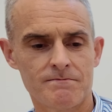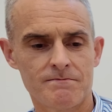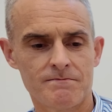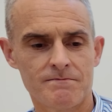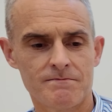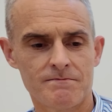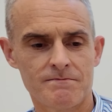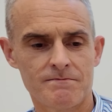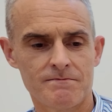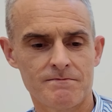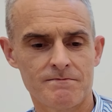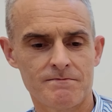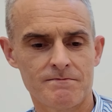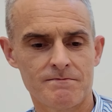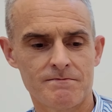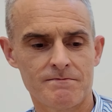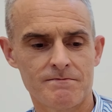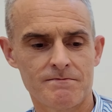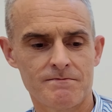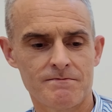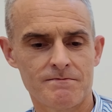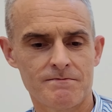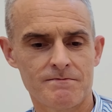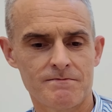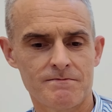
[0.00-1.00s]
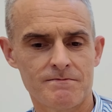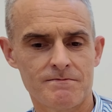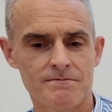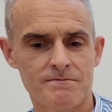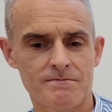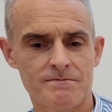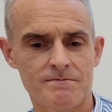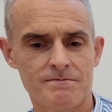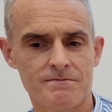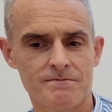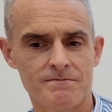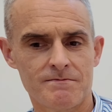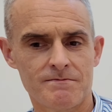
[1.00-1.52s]

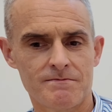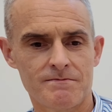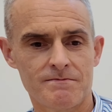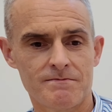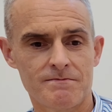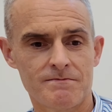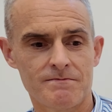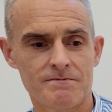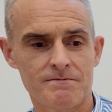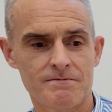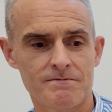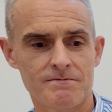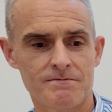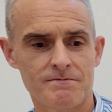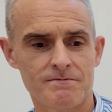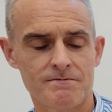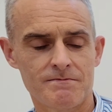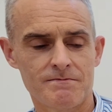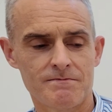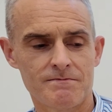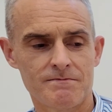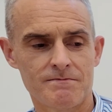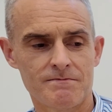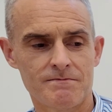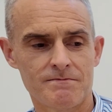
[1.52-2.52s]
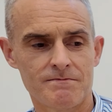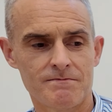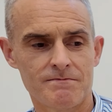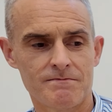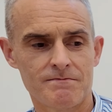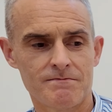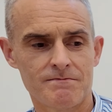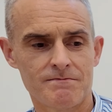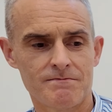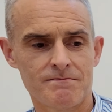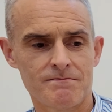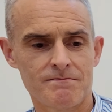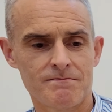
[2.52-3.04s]

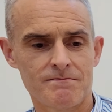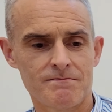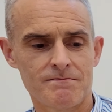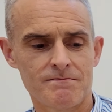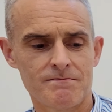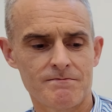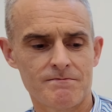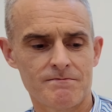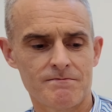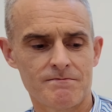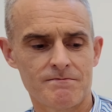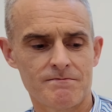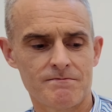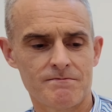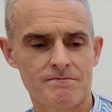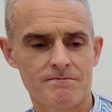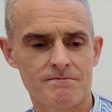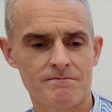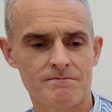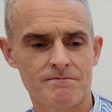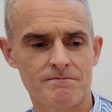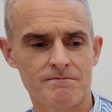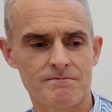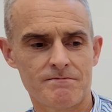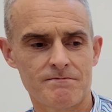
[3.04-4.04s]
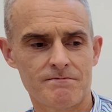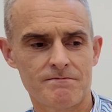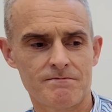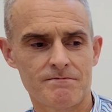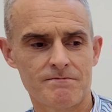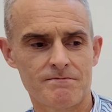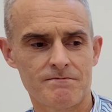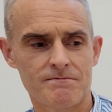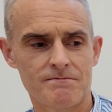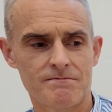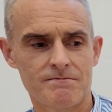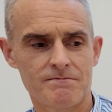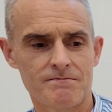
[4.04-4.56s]

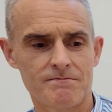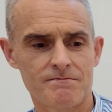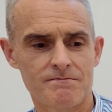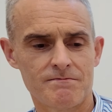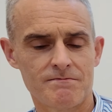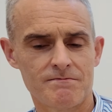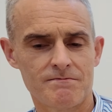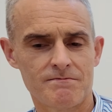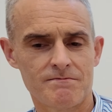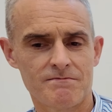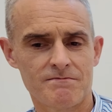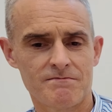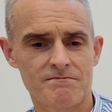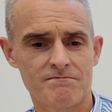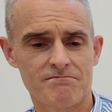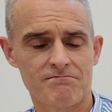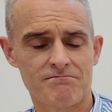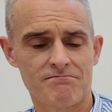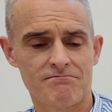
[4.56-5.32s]
This person isn't speaking.